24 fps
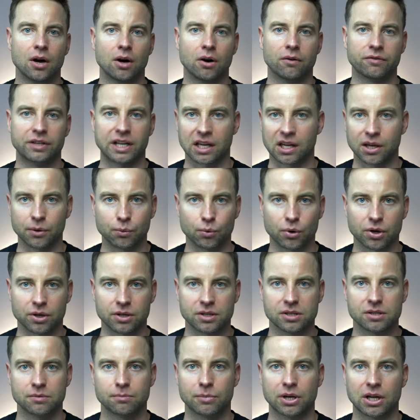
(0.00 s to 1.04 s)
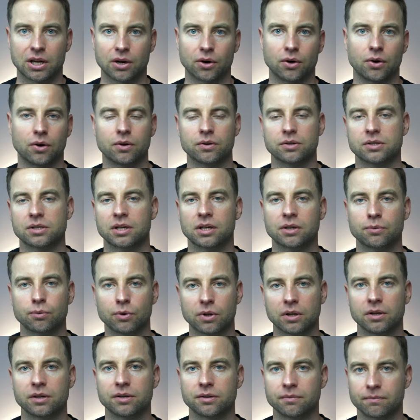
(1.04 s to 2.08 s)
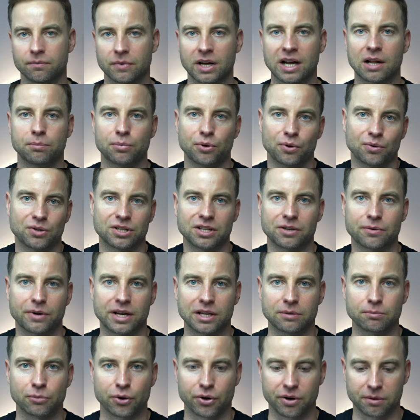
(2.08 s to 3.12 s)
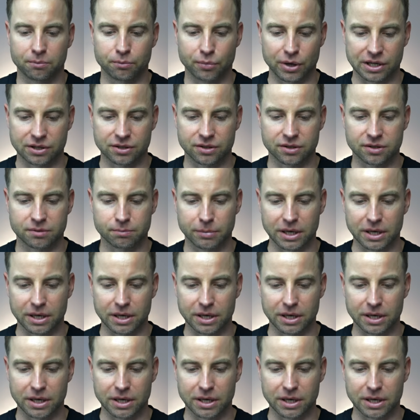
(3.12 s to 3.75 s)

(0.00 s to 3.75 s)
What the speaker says: of the keywords, because it will help you generate more impressions